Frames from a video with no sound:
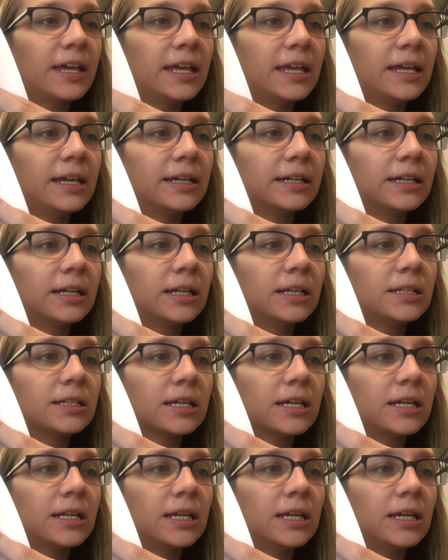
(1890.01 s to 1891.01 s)
and
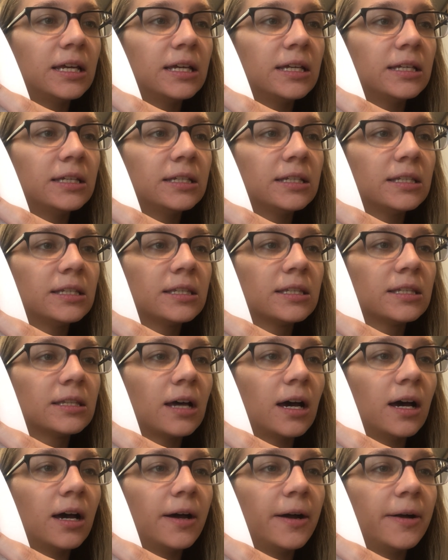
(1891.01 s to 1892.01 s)
it is
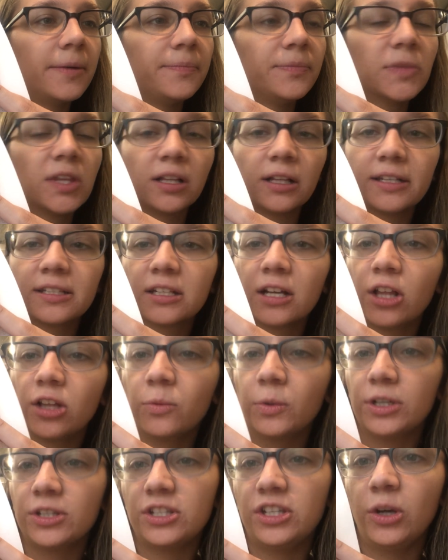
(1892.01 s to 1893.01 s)
Classic
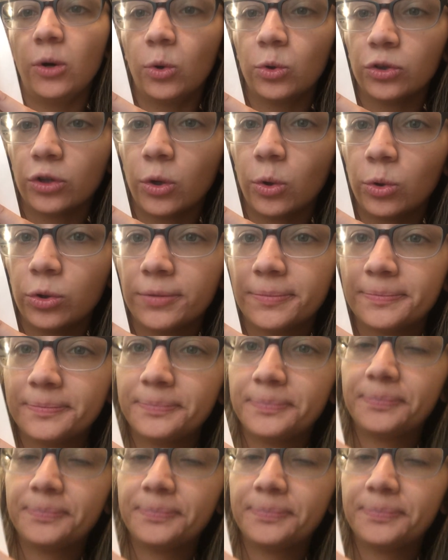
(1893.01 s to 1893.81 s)
Color Works Ye Old Cold.